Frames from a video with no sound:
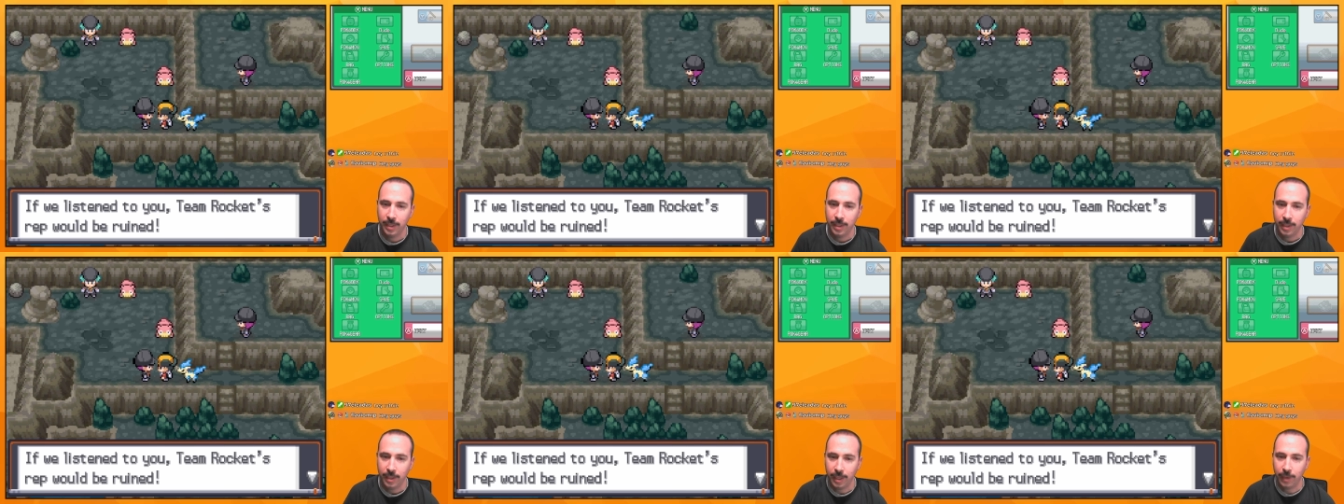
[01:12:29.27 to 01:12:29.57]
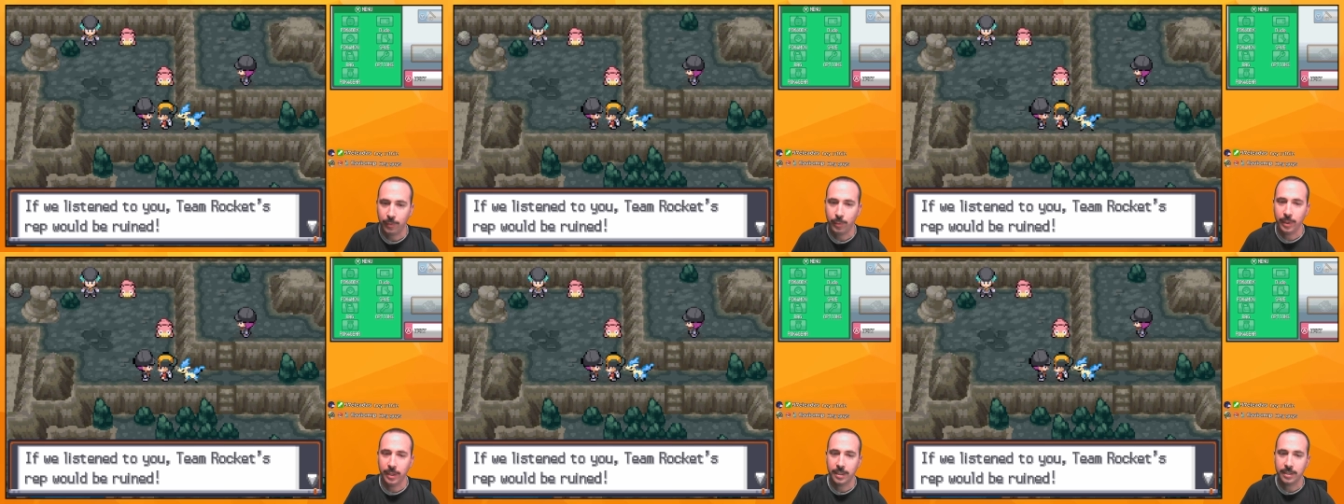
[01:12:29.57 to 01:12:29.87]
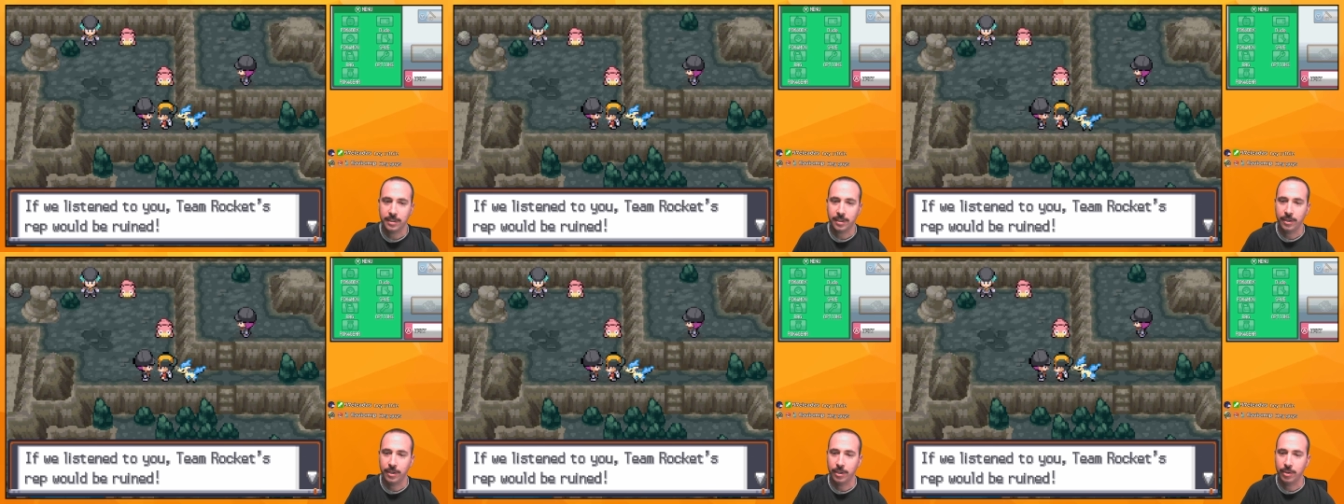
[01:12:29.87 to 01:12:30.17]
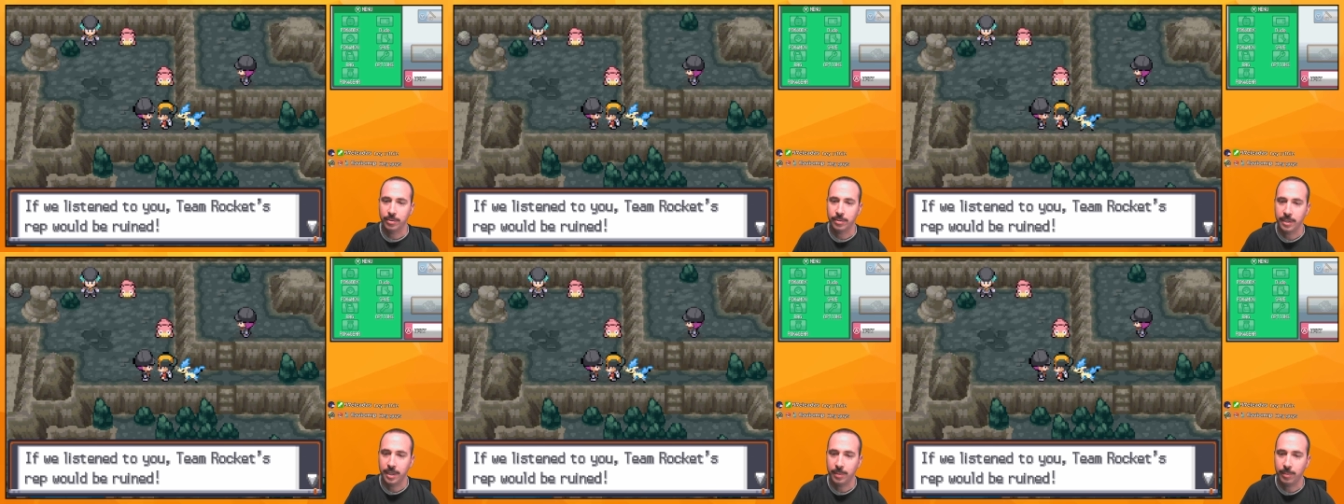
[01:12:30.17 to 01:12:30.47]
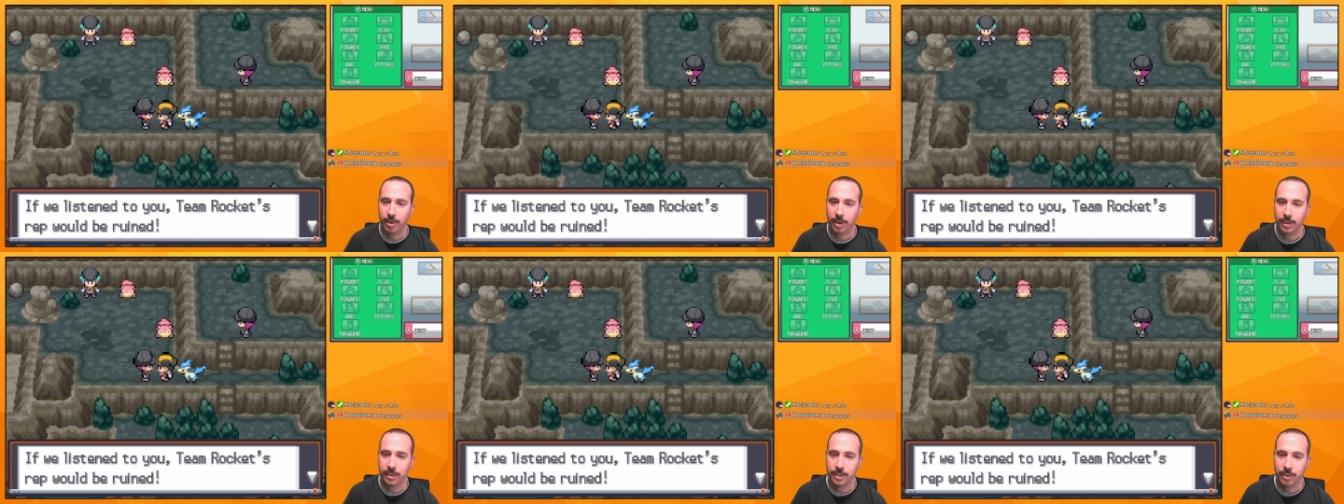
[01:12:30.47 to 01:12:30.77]
If we listen to you, Team
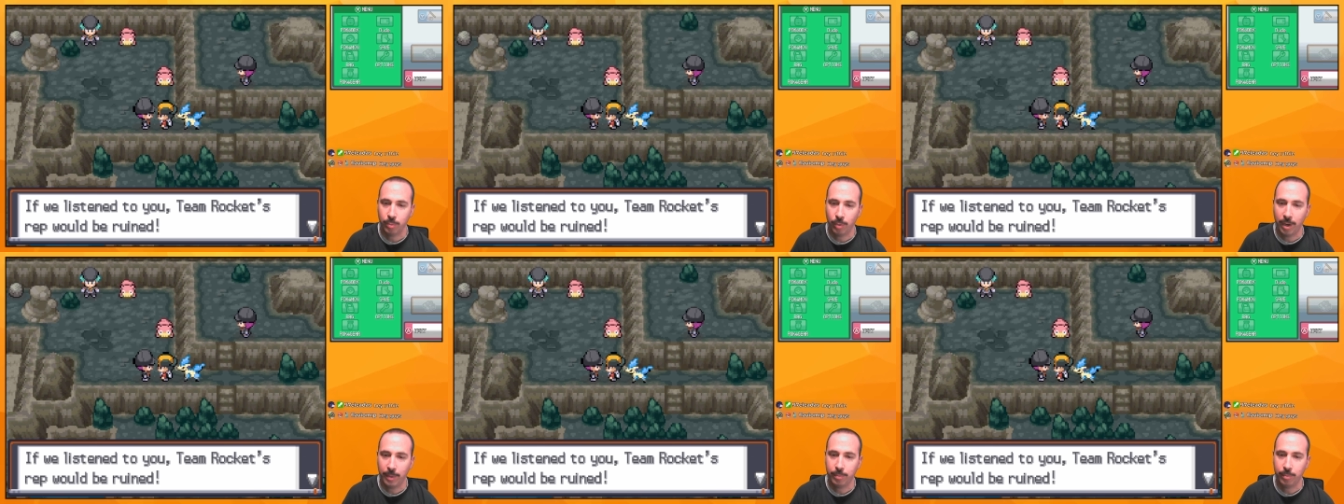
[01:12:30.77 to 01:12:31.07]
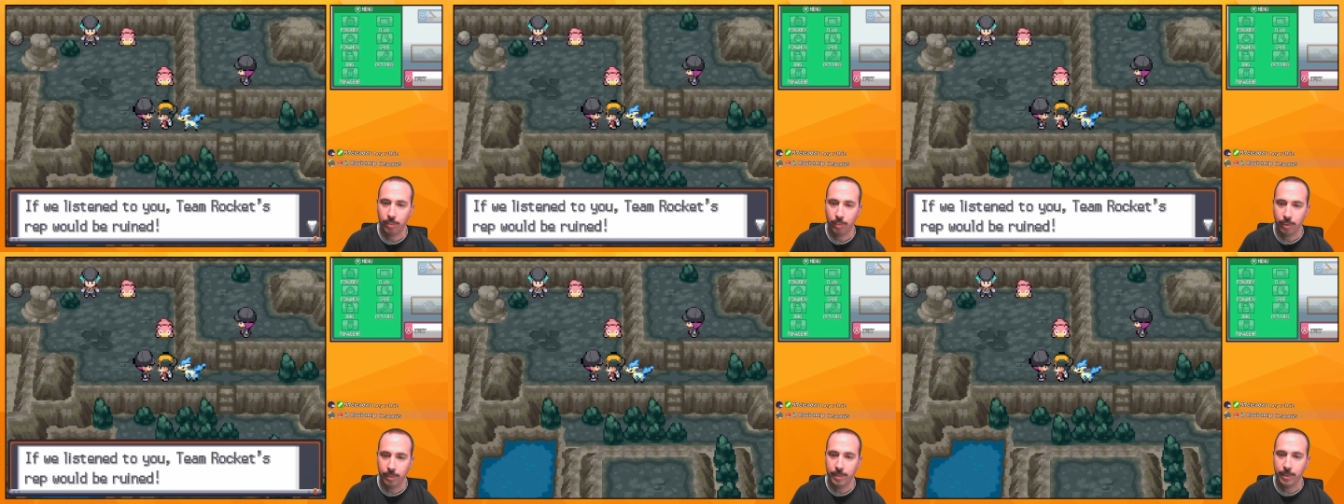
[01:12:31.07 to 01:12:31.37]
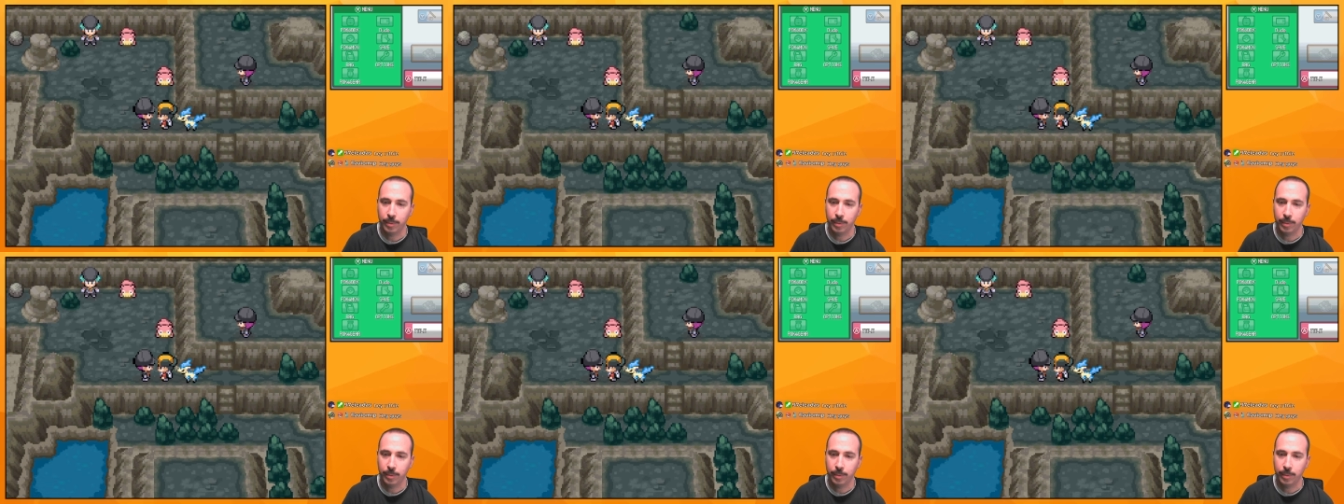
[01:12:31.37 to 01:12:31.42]
Rocket's rep would be